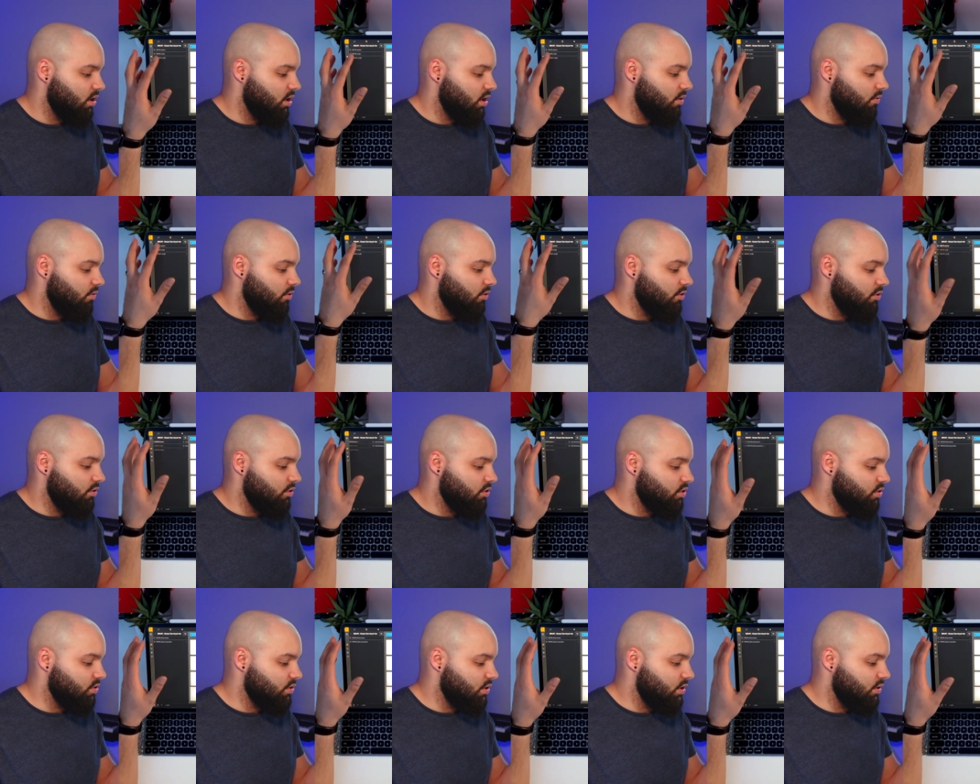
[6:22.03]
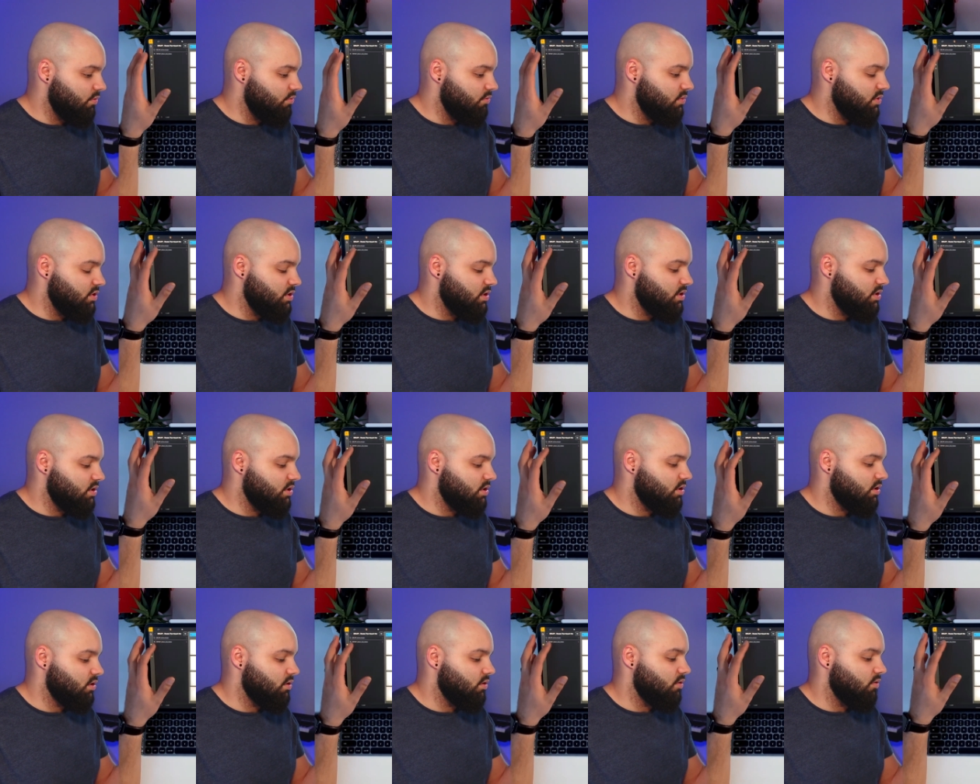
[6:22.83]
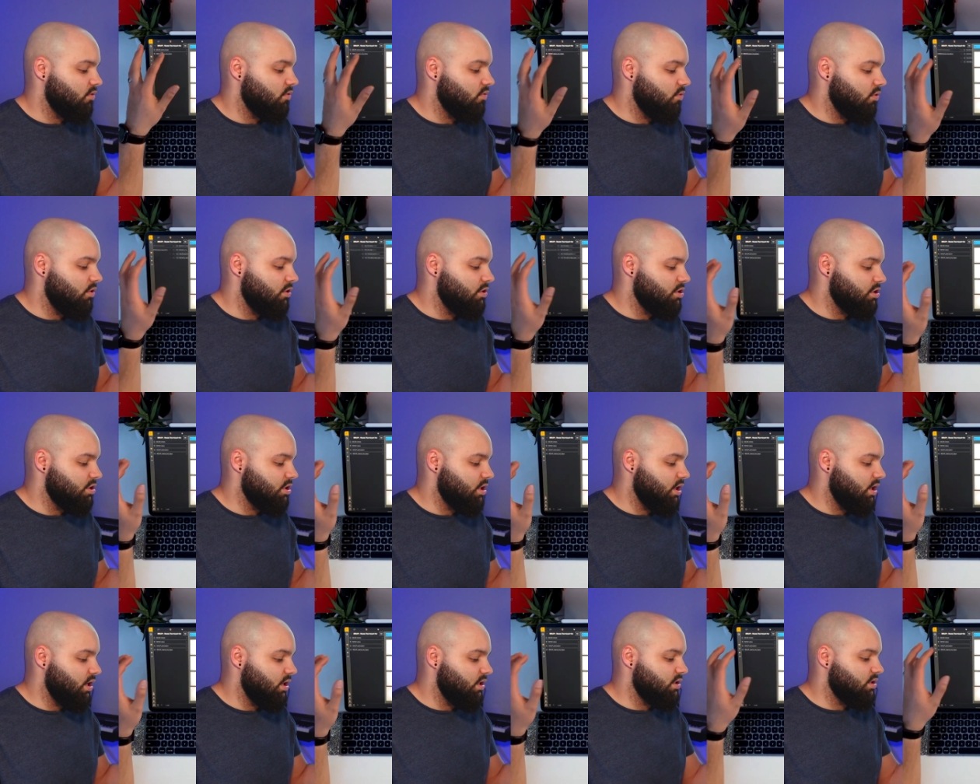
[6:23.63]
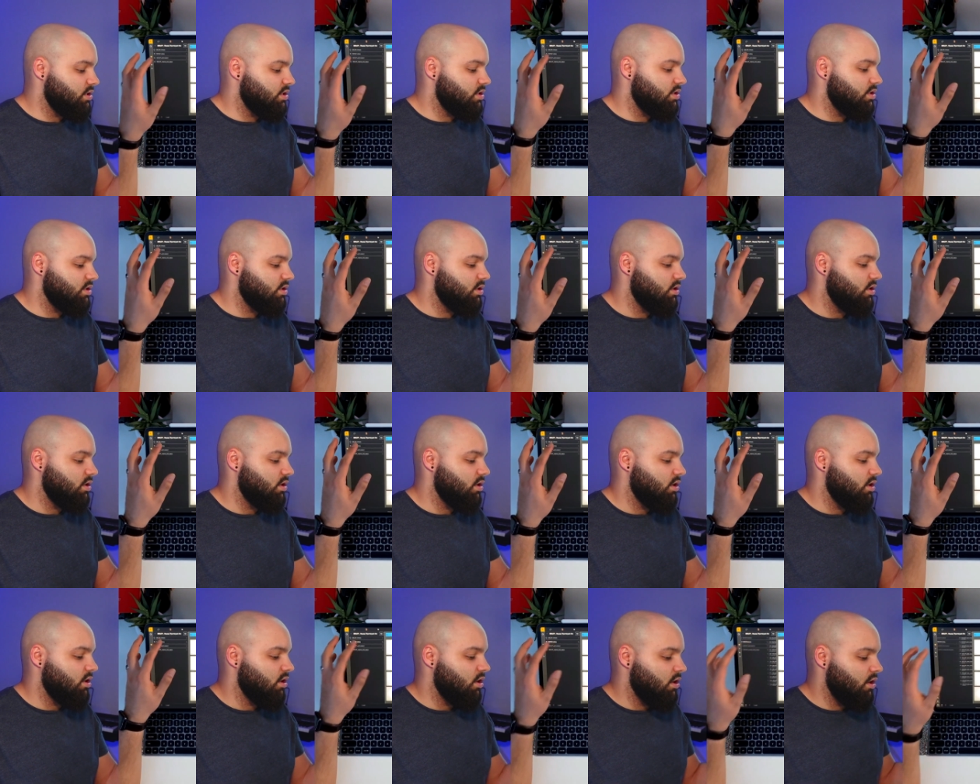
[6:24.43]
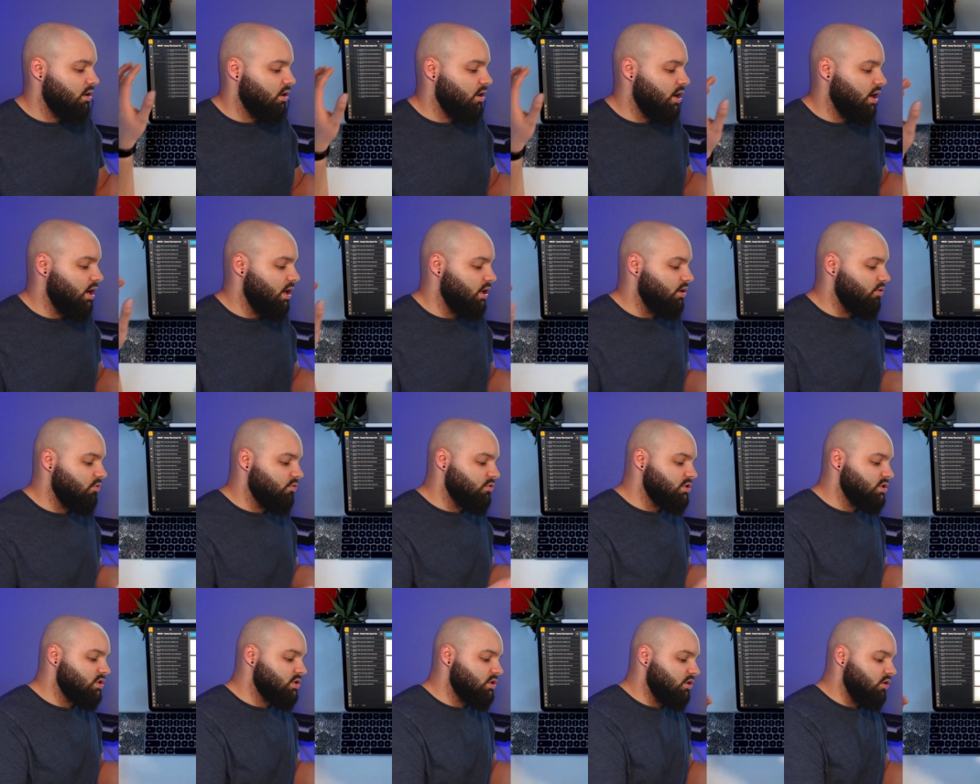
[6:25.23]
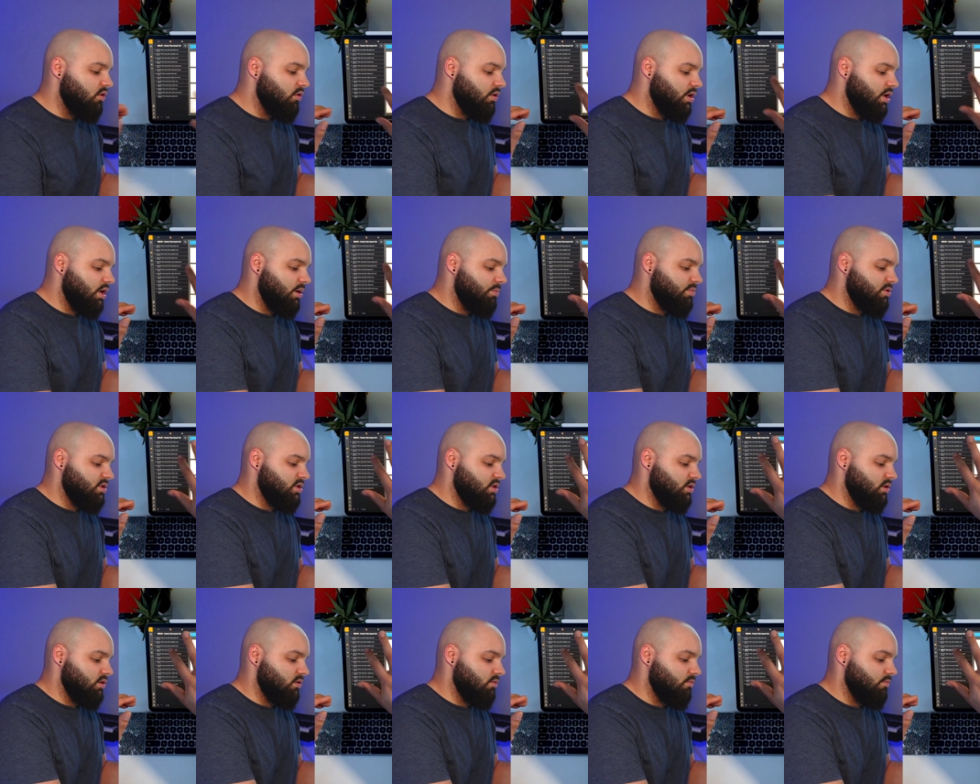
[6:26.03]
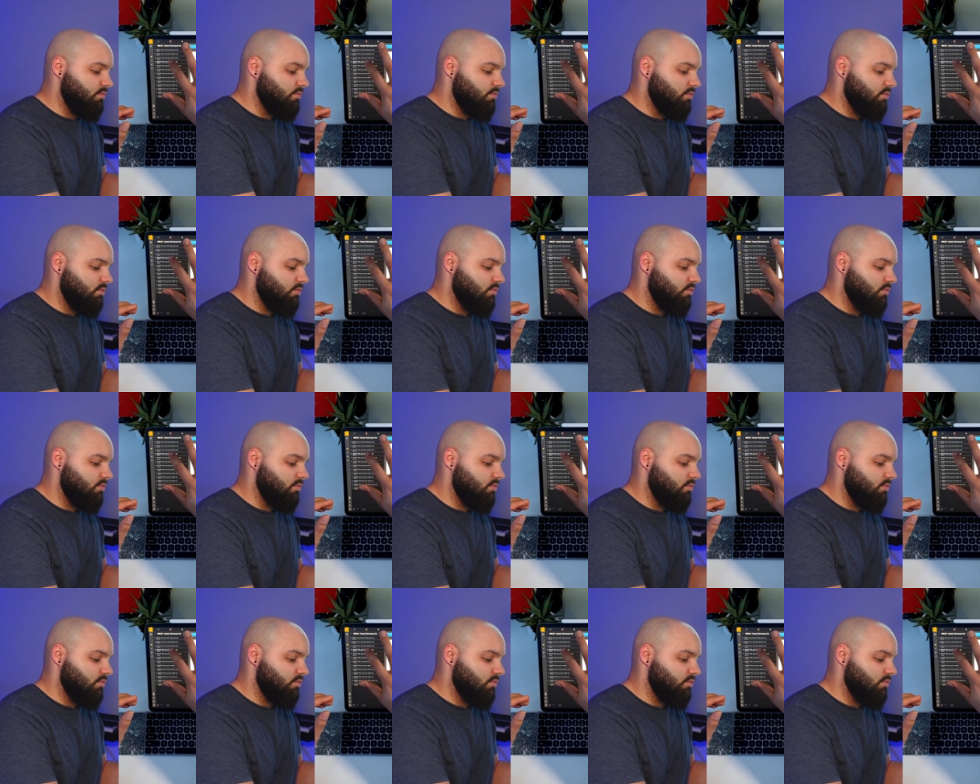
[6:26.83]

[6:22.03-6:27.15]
We'll go to drums, one shots. All right, and we'll just load up some